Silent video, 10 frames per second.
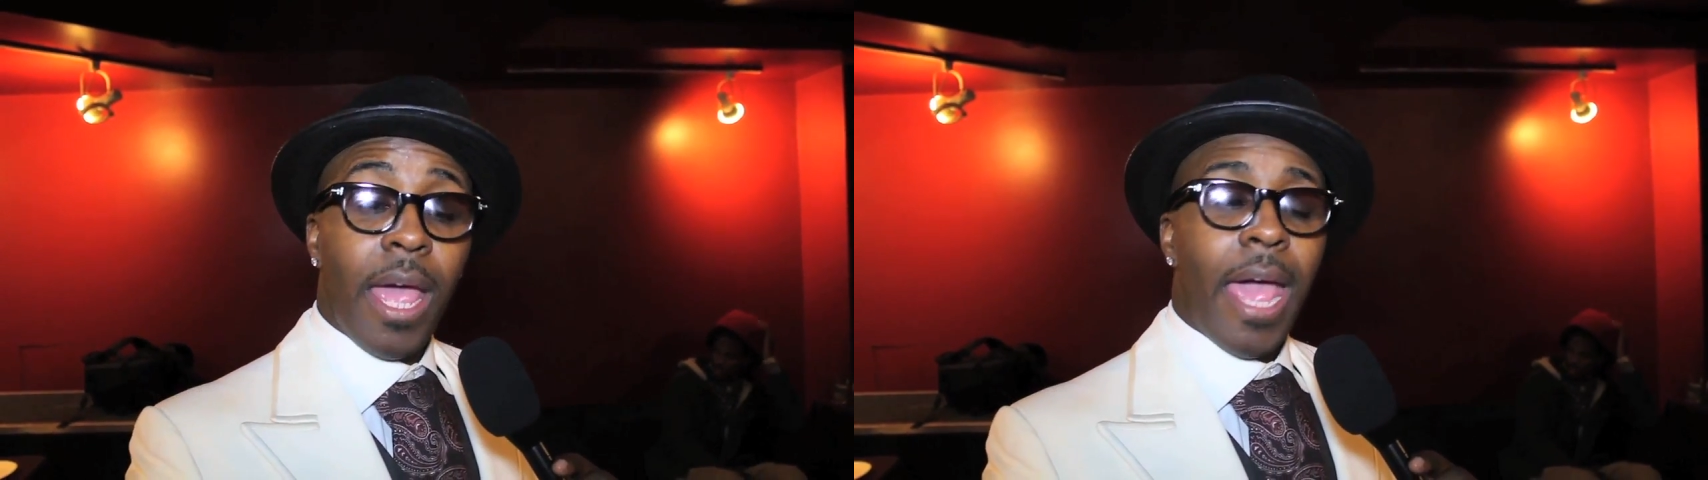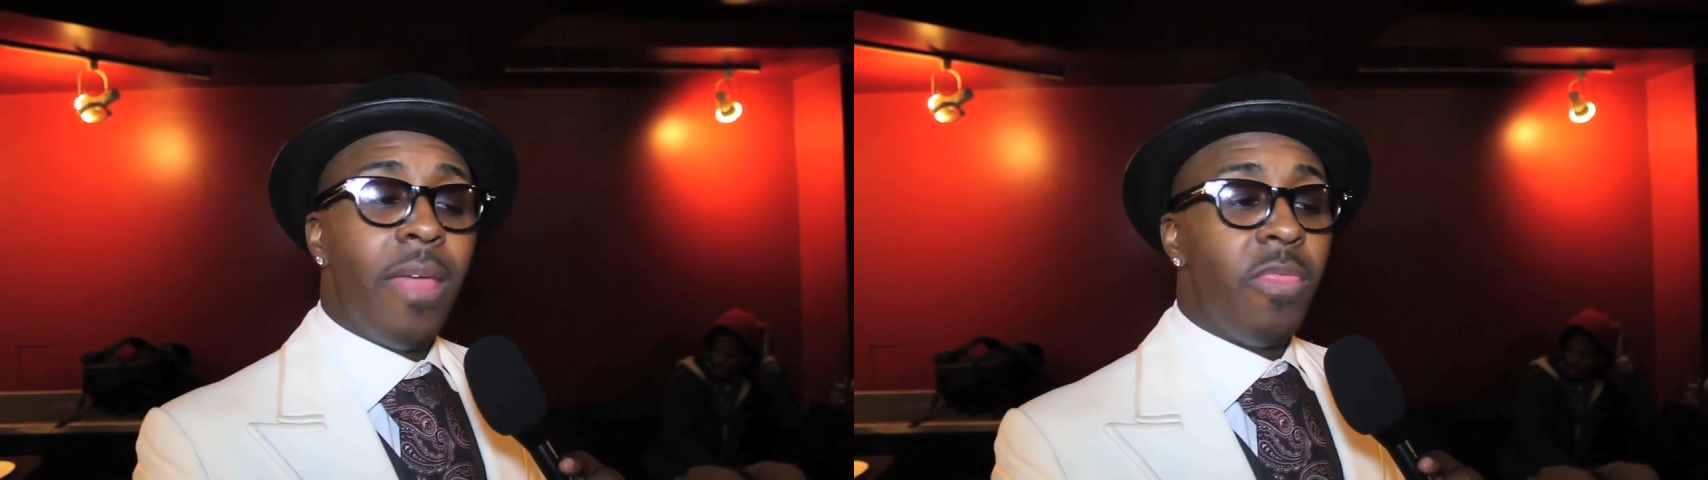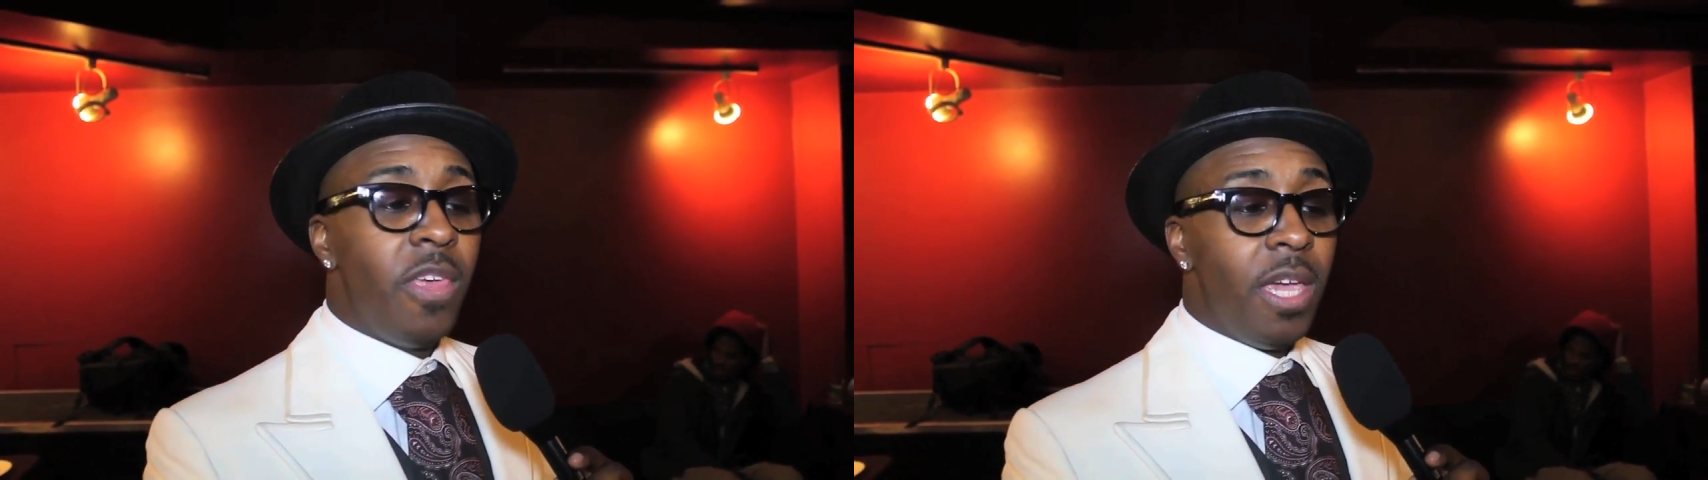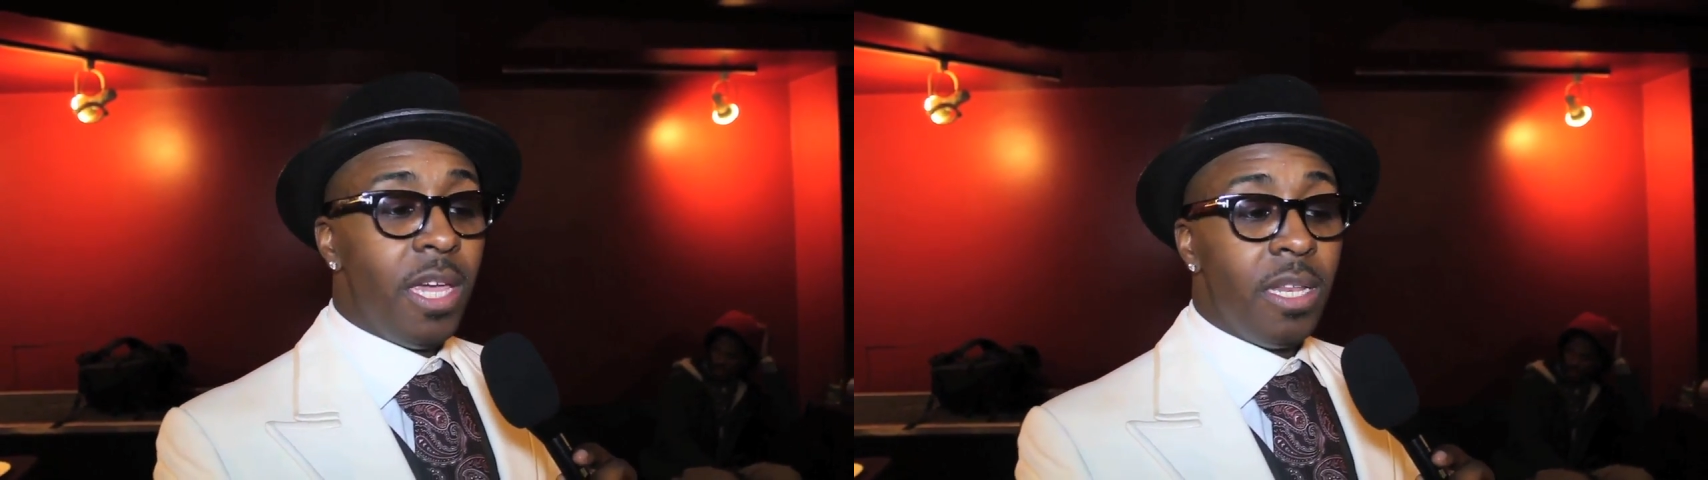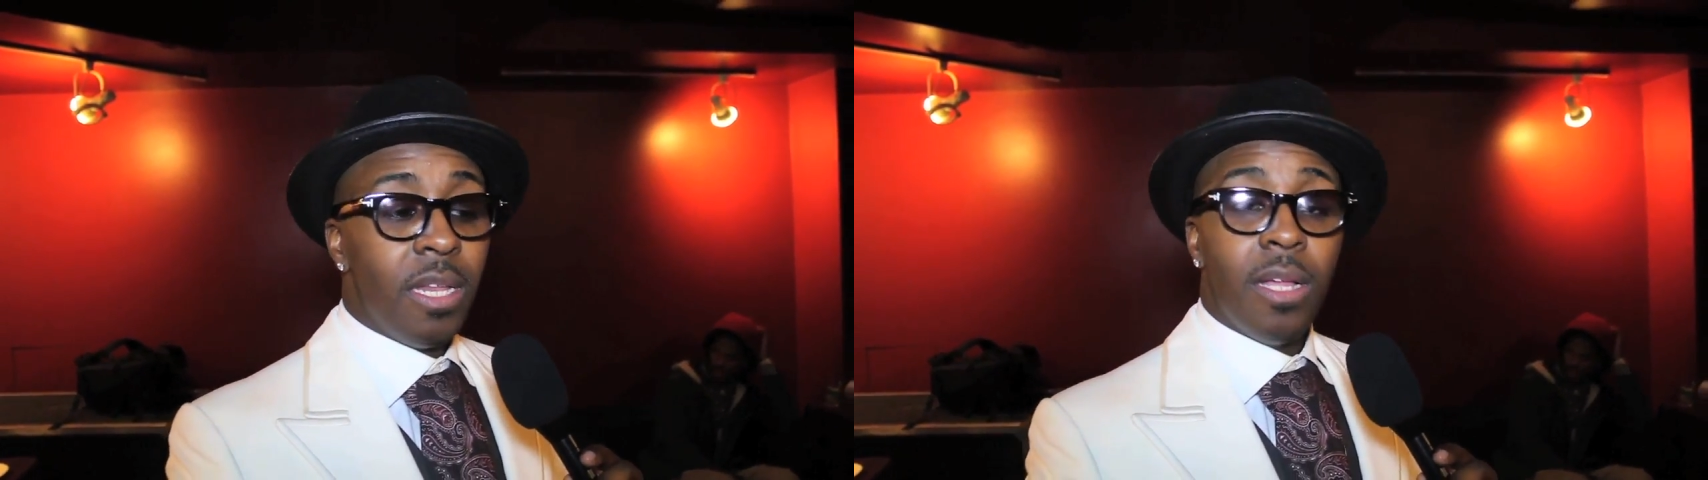and
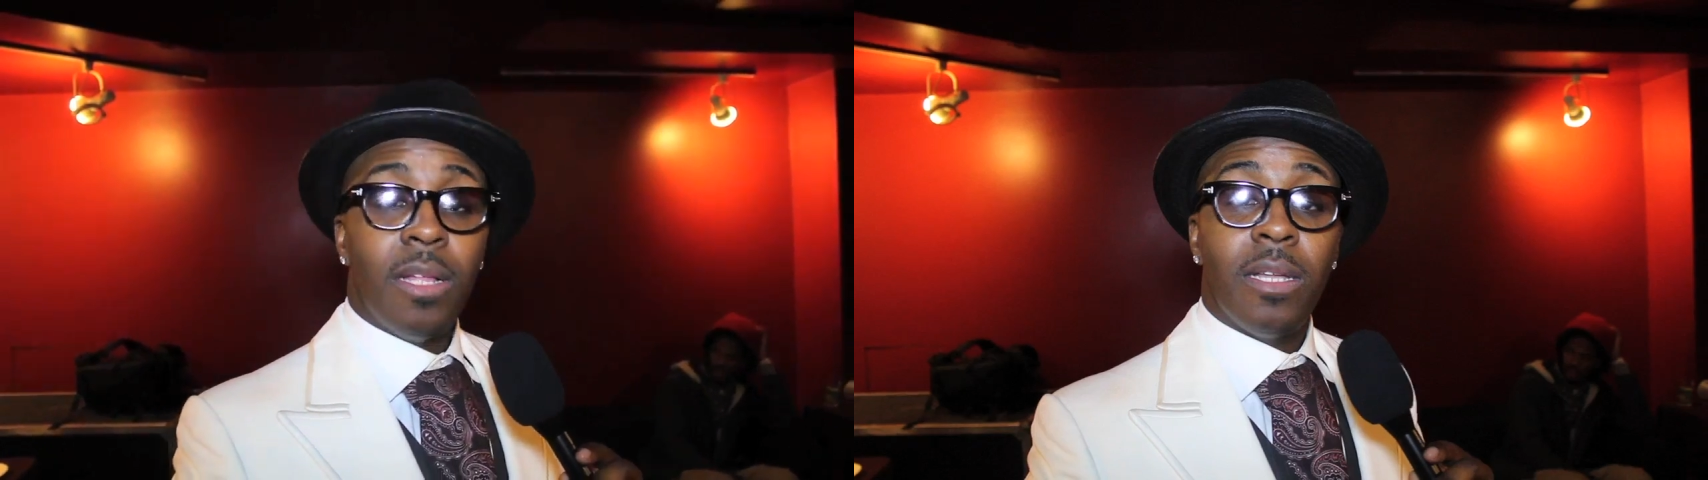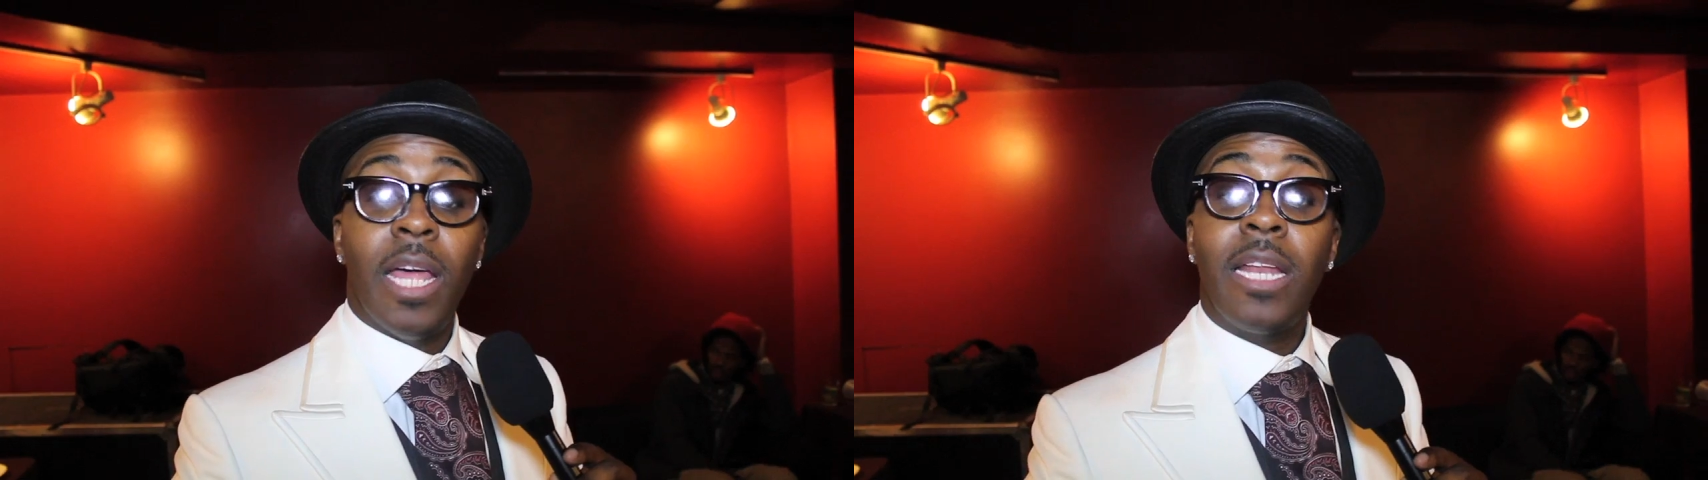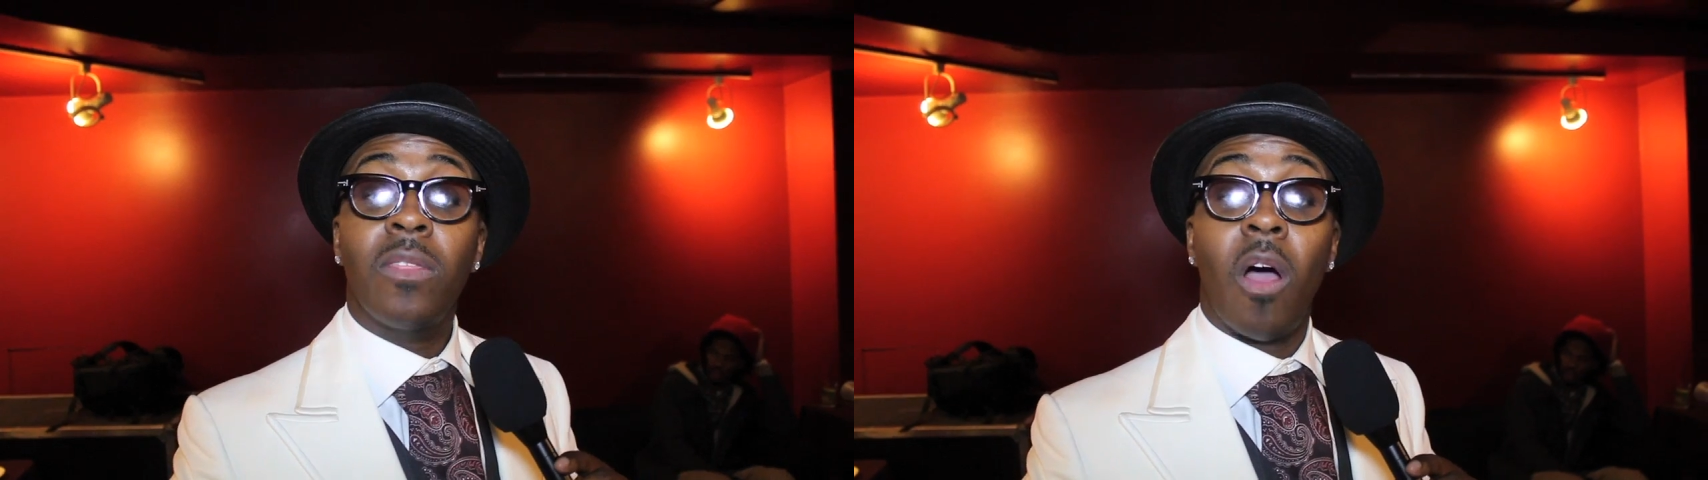then letting